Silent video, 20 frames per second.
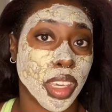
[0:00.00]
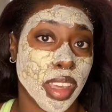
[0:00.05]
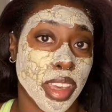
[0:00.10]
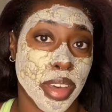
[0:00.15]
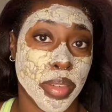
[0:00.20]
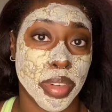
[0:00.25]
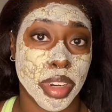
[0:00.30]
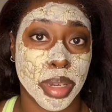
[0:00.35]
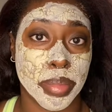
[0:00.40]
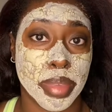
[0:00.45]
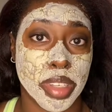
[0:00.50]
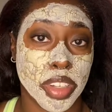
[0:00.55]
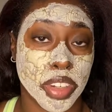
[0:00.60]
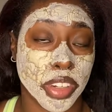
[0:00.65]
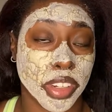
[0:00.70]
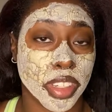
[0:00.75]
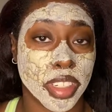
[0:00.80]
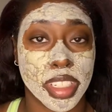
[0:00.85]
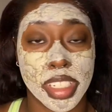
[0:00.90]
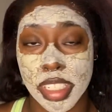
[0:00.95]
Hey, what up? It's
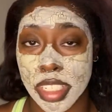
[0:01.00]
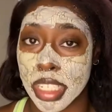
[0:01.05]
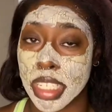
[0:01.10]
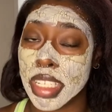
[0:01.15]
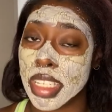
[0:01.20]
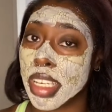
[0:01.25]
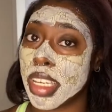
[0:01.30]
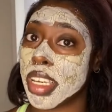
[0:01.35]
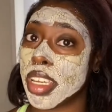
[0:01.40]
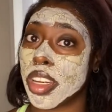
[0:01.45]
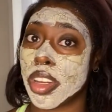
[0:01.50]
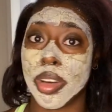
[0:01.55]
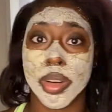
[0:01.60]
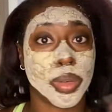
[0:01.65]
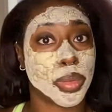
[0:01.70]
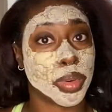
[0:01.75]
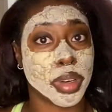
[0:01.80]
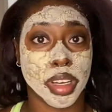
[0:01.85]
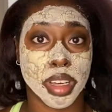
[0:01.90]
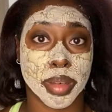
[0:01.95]
your girl D Chanel, and
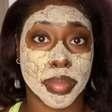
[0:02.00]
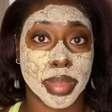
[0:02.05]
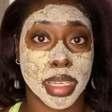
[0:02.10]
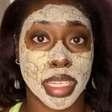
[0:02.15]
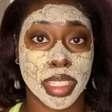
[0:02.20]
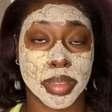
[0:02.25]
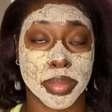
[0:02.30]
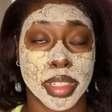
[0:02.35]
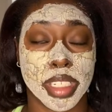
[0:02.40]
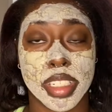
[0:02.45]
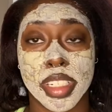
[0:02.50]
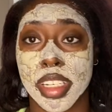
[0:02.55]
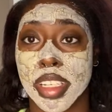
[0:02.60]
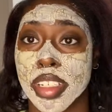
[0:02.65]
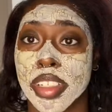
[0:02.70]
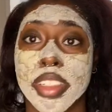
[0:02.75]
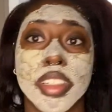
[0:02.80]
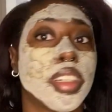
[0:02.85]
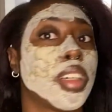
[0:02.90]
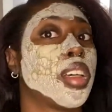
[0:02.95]
welcome back to my
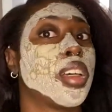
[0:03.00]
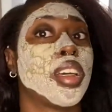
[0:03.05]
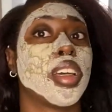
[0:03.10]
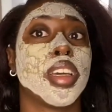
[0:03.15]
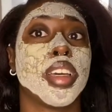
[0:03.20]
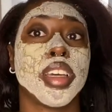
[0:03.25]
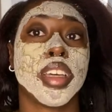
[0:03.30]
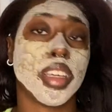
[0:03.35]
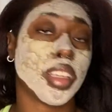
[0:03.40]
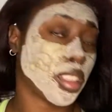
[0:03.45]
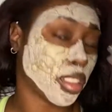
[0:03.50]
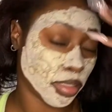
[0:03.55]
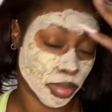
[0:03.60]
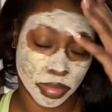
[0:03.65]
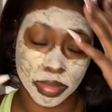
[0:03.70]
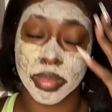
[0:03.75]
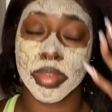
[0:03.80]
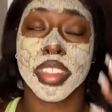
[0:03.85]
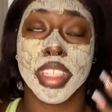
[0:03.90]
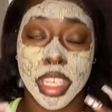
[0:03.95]
channel.
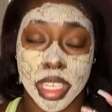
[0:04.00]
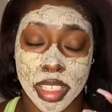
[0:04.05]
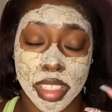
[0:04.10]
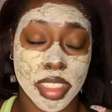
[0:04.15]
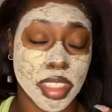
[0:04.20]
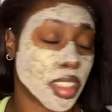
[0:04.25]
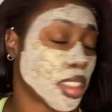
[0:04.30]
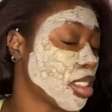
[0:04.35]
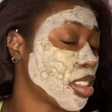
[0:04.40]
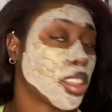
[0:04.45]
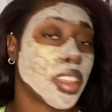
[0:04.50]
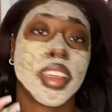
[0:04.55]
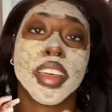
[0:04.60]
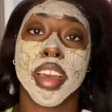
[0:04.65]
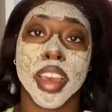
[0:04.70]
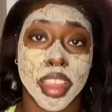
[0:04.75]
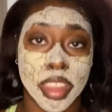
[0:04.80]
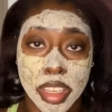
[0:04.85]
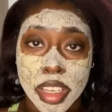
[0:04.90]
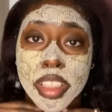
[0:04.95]
Yes,
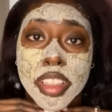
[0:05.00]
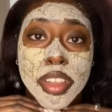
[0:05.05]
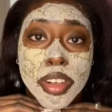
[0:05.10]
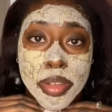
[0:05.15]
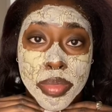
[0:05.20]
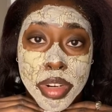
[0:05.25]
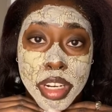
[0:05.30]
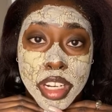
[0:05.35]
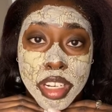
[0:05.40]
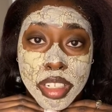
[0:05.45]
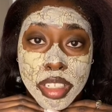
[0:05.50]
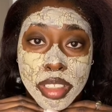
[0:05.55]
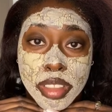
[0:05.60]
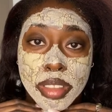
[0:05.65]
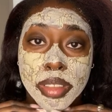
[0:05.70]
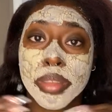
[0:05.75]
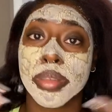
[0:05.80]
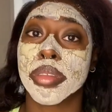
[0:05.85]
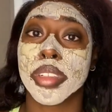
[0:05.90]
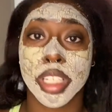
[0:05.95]
I look a little weird.
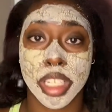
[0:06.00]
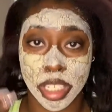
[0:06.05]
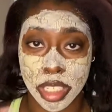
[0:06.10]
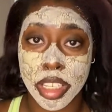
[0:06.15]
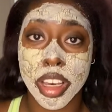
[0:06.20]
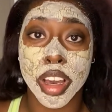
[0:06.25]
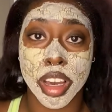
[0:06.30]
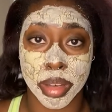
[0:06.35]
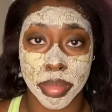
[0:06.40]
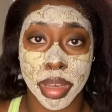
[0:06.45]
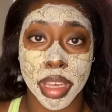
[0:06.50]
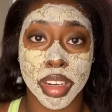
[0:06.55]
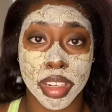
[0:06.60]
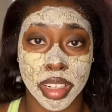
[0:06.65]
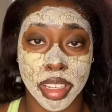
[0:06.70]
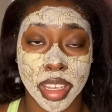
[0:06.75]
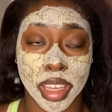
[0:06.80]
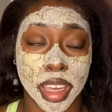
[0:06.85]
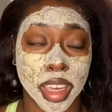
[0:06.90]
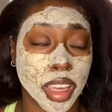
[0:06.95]
We're gonna talk about
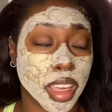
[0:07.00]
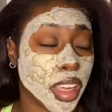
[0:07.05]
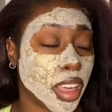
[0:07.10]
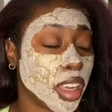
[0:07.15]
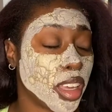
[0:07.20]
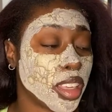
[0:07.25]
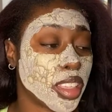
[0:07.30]
it, okay?